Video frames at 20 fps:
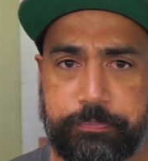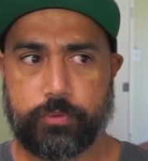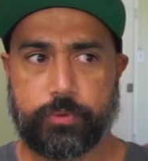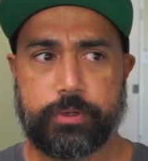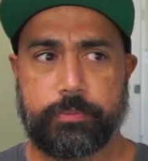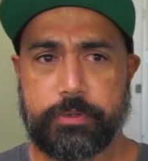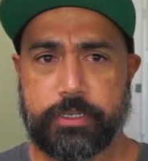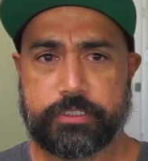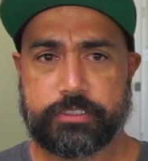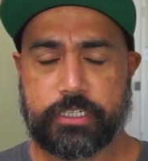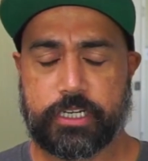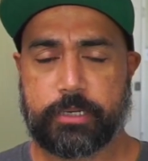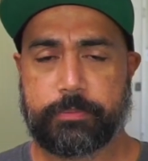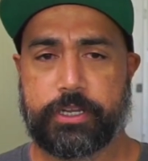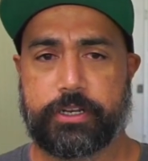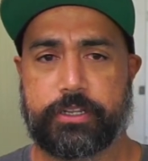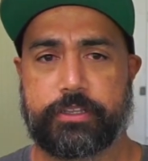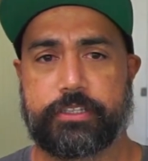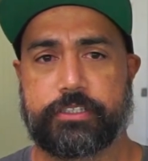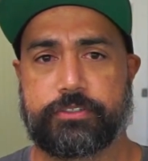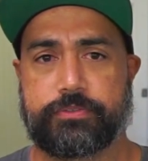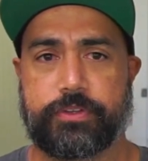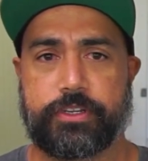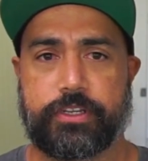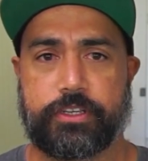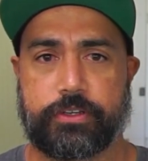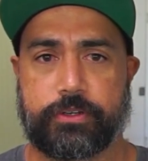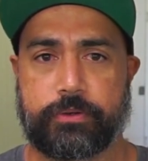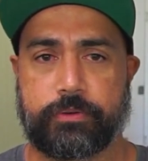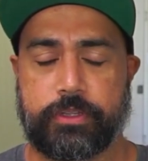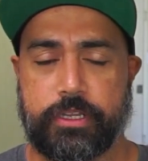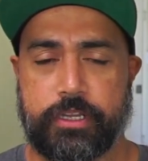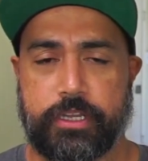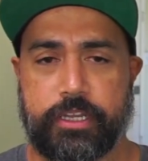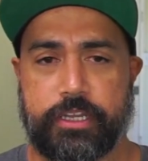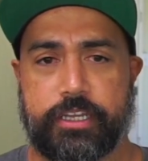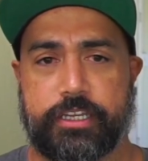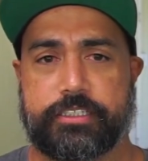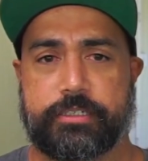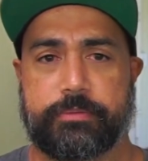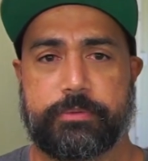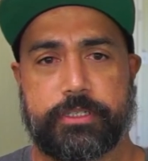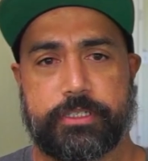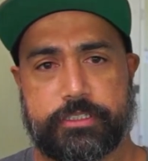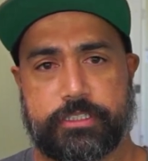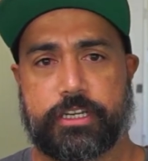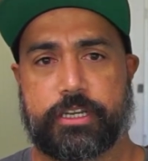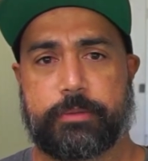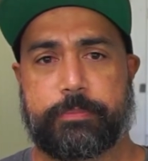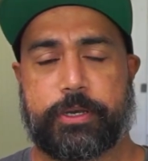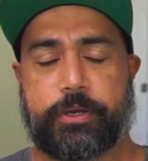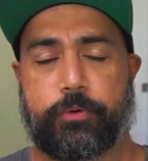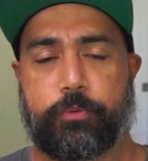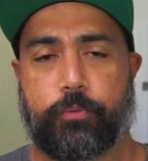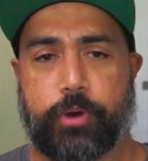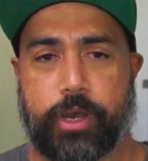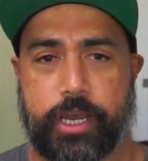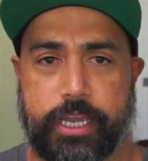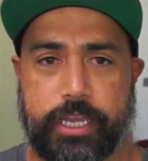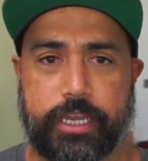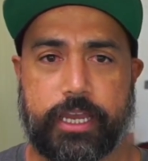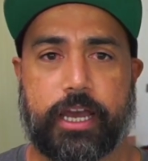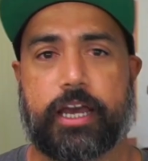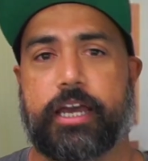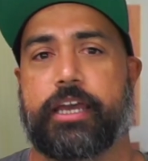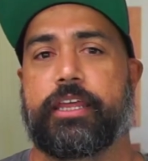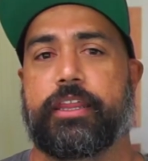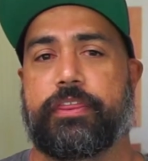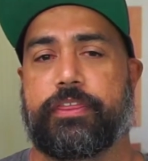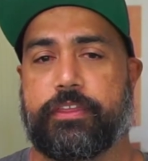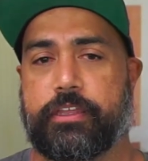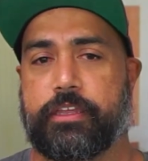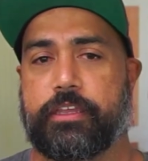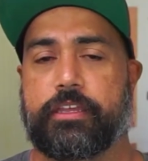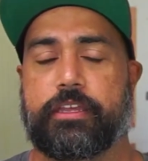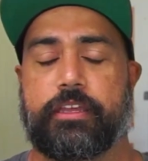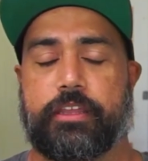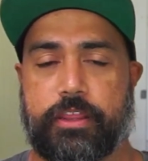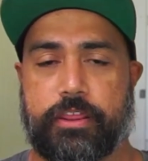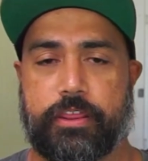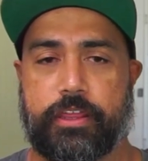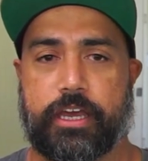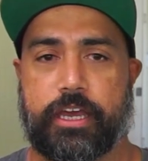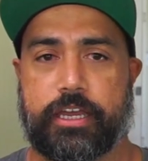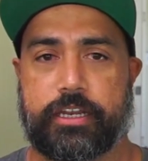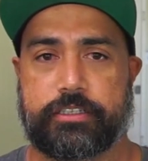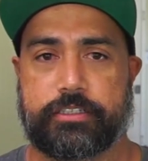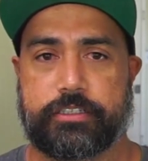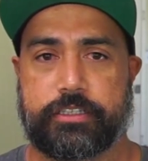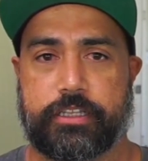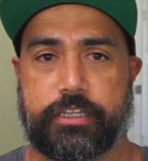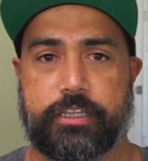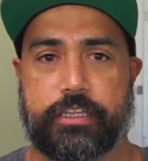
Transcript: What I'm going to talk about in this video is I'm going to talk about why I think that